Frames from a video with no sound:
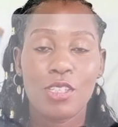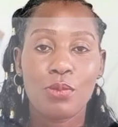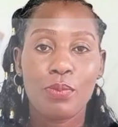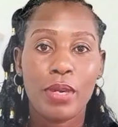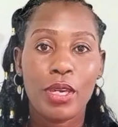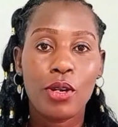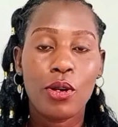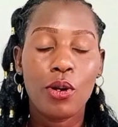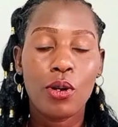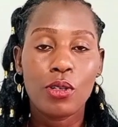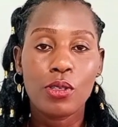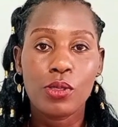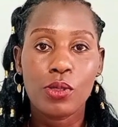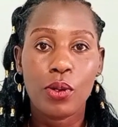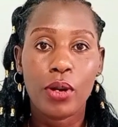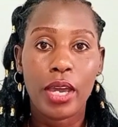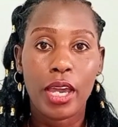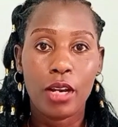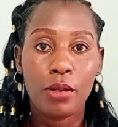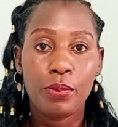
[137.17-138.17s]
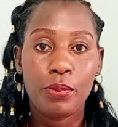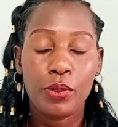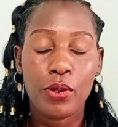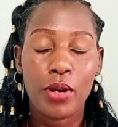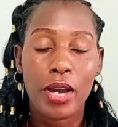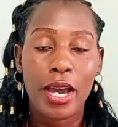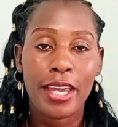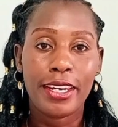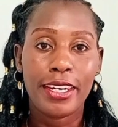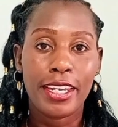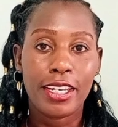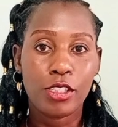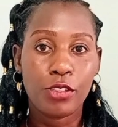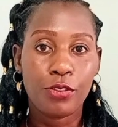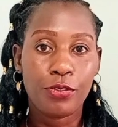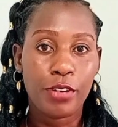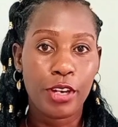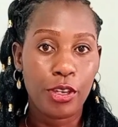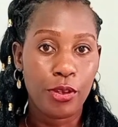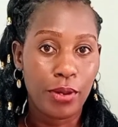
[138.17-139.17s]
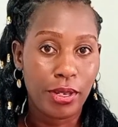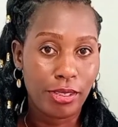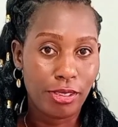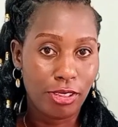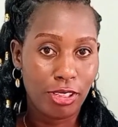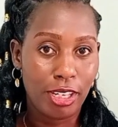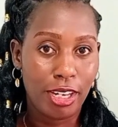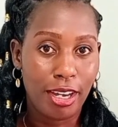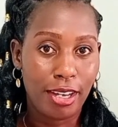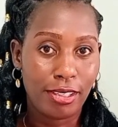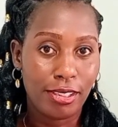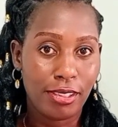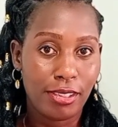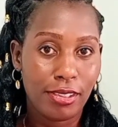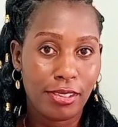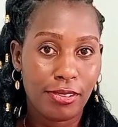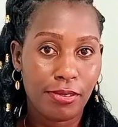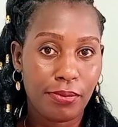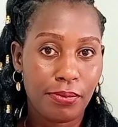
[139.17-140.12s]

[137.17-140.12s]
may also help you identify your triggers.